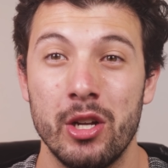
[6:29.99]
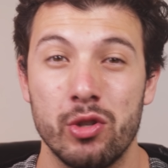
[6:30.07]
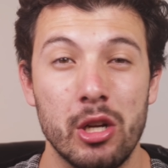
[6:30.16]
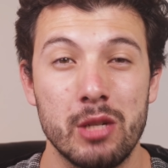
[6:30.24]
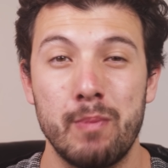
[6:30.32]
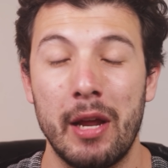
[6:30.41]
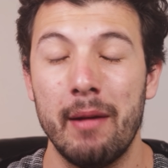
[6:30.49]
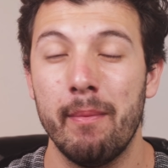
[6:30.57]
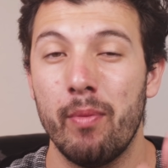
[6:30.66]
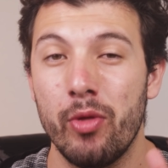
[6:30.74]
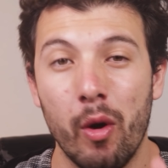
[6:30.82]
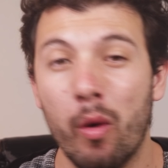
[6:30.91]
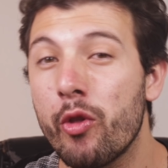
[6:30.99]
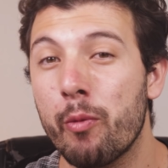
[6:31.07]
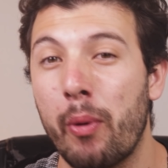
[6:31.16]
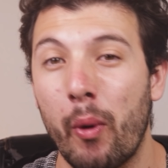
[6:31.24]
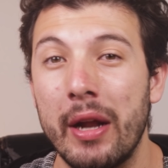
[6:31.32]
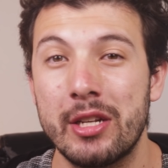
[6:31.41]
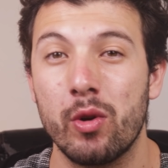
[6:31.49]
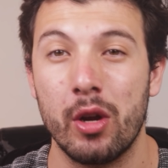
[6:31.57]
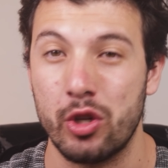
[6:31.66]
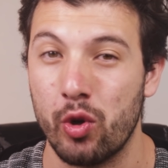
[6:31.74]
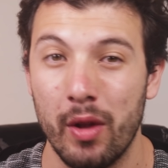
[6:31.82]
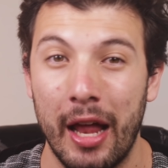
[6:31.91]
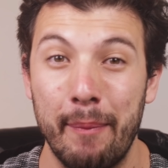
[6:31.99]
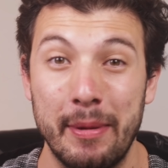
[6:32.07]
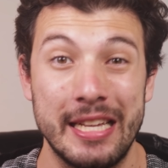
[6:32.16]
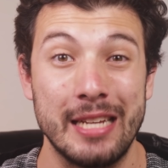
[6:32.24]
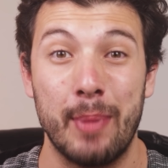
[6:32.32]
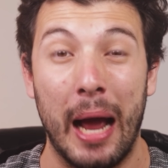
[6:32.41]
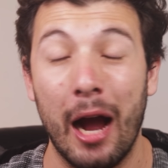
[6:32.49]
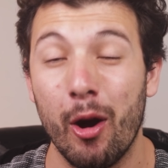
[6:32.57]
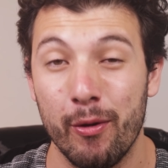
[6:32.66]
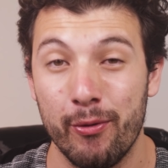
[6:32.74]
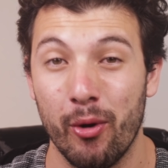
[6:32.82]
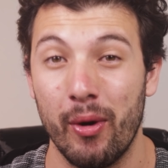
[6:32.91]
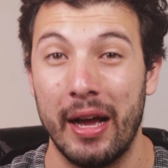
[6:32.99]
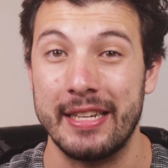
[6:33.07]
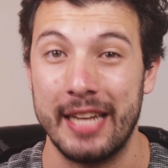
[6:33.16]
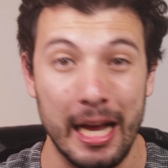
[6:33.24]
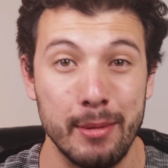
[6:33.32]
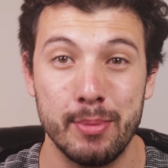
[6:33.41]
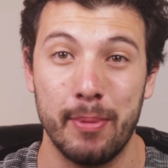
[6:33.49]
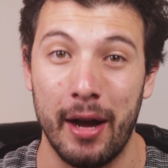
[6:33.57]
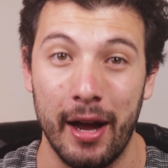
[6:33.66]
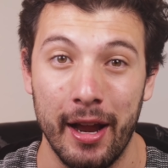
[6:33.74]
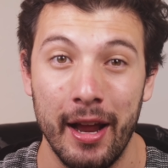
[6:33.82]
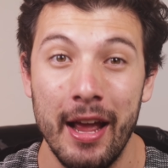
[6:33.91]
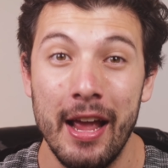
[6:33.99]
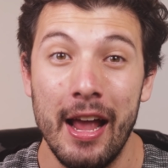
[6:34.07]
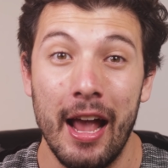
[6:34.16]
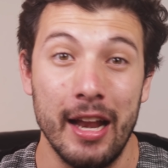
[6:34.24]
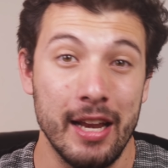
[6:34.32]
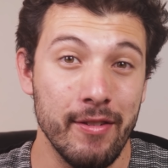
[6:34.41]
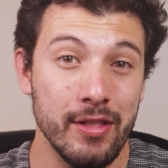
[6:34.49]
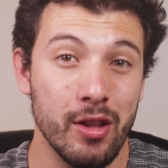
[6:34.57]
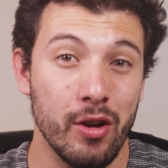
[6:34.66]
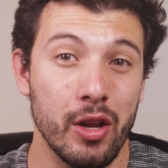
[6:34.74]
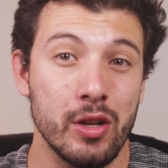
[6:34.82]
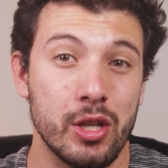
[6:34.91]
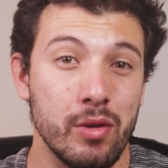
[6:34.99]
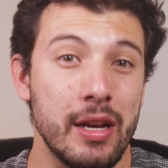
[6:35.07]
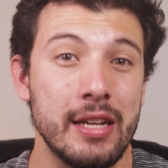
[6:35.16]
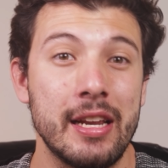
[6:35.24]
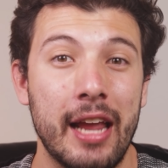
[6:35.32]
Trust me, no other parental control app is as powerful as mSpy, and even though you do need to